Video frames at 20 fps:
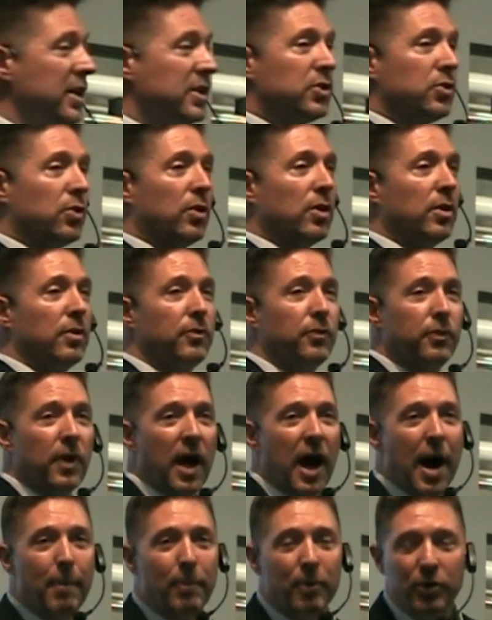sort
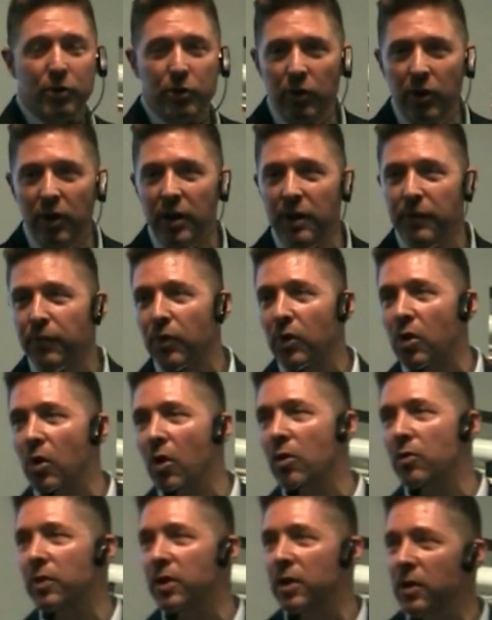of opportunity for
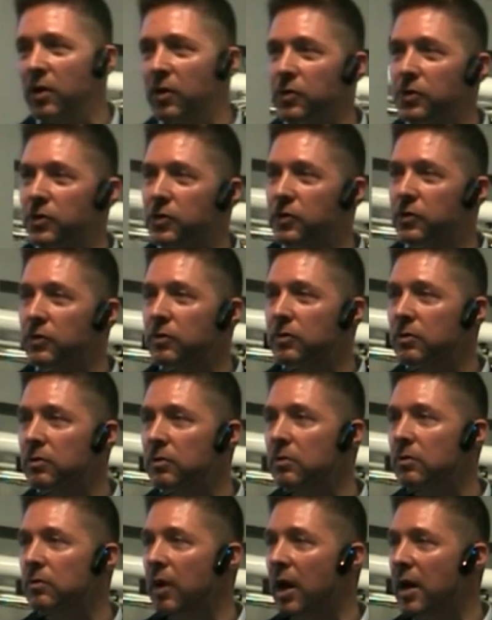code reuse,
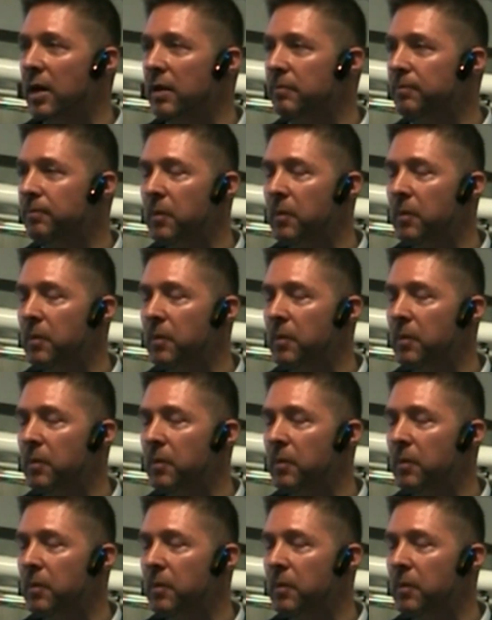right?